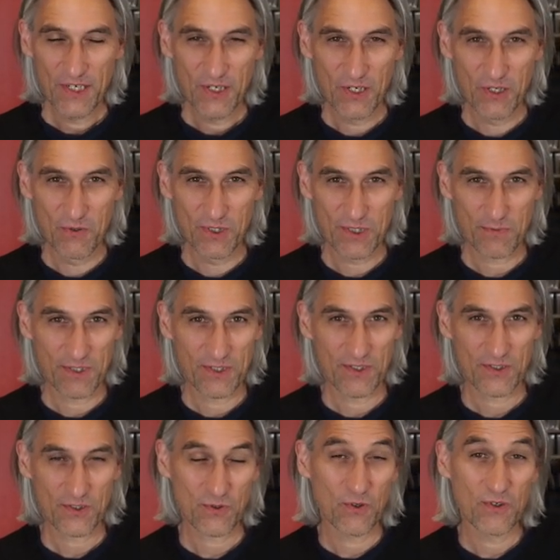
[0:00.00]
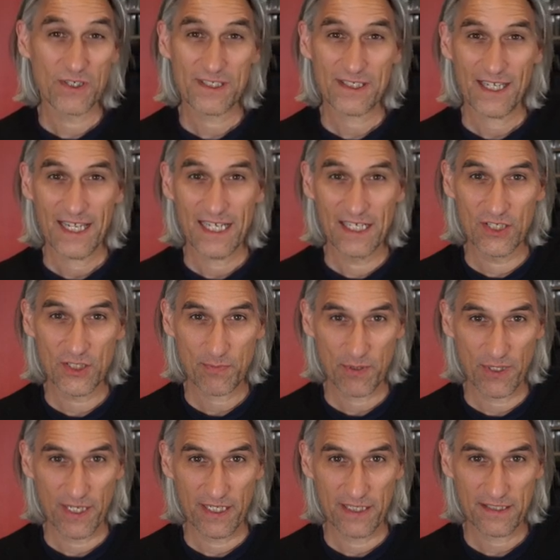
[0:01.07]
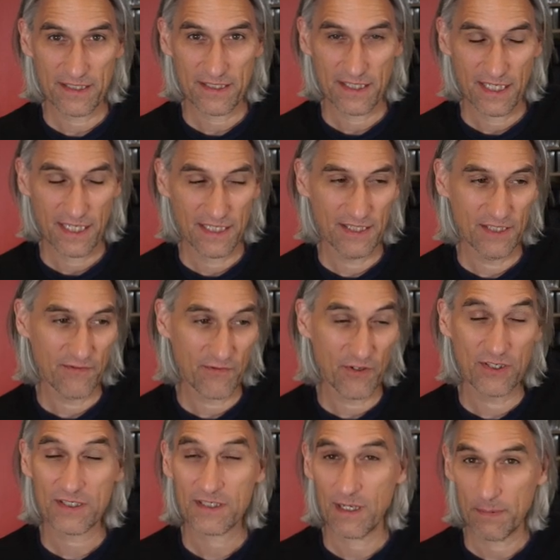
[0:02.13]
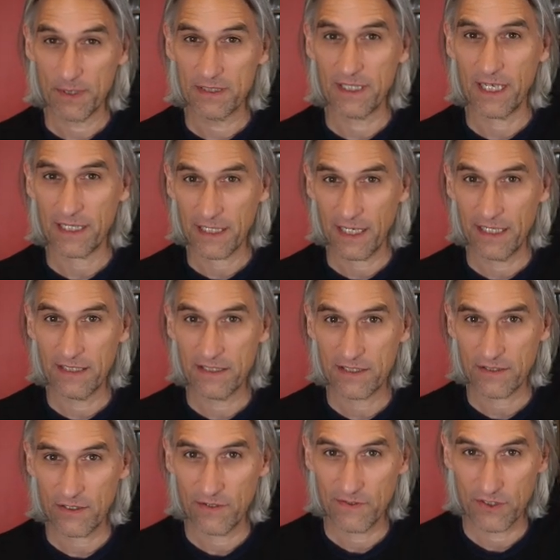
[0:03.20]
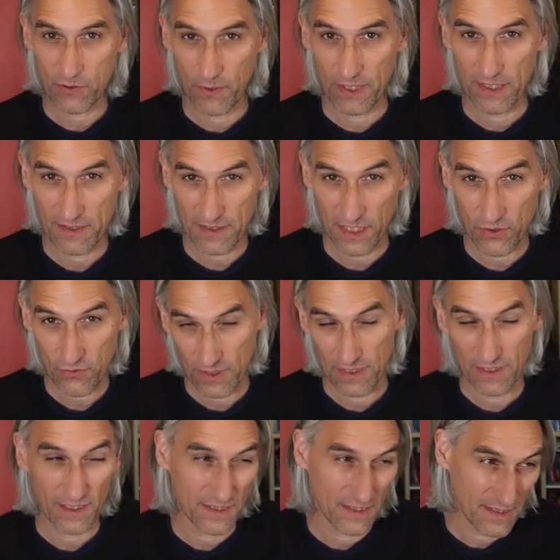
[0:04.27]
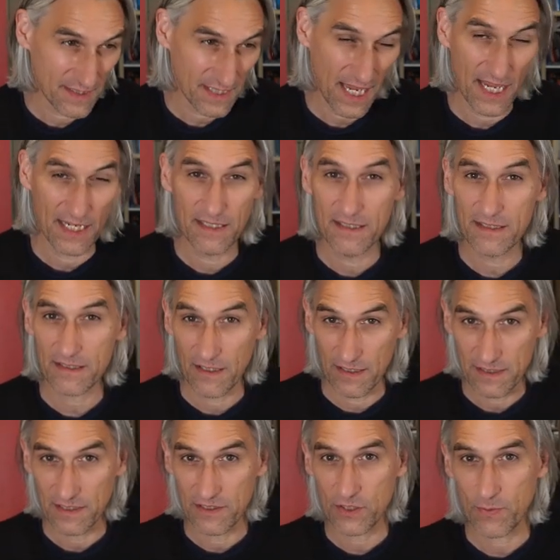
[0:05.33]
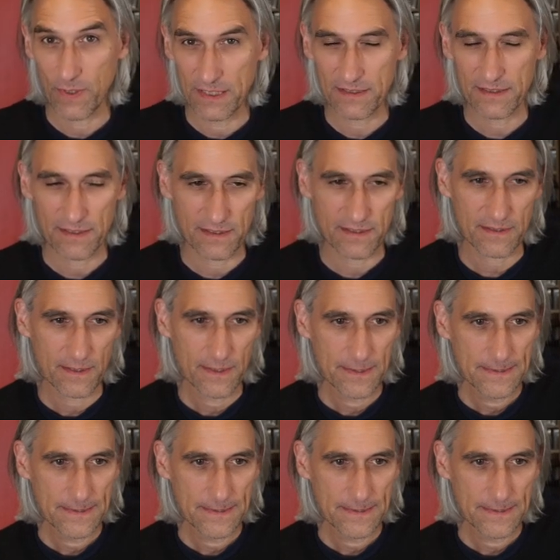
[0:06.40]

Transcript: who was one of the strongest English players in the first couple of decades of the 20th century, in the 1910s, 1920s.